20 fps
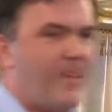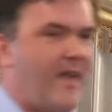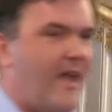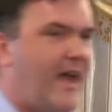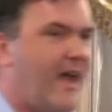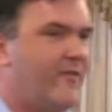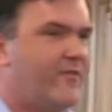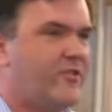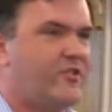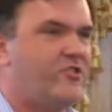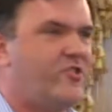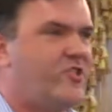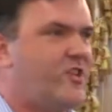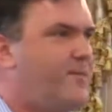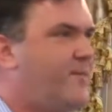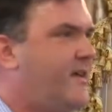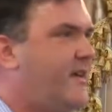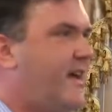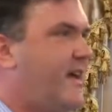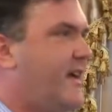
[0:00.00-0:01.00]
average
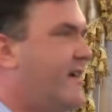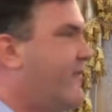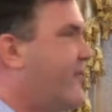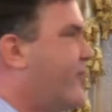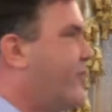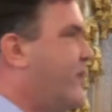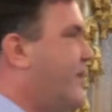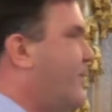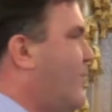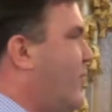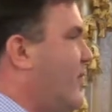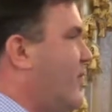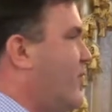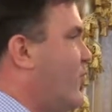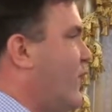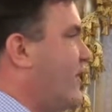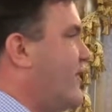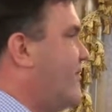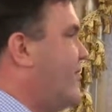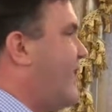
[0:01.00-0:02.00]
GPA of
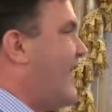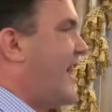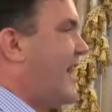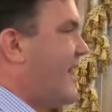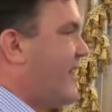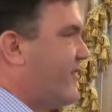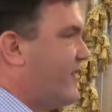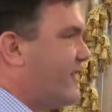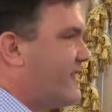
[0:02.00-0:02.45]
3.15,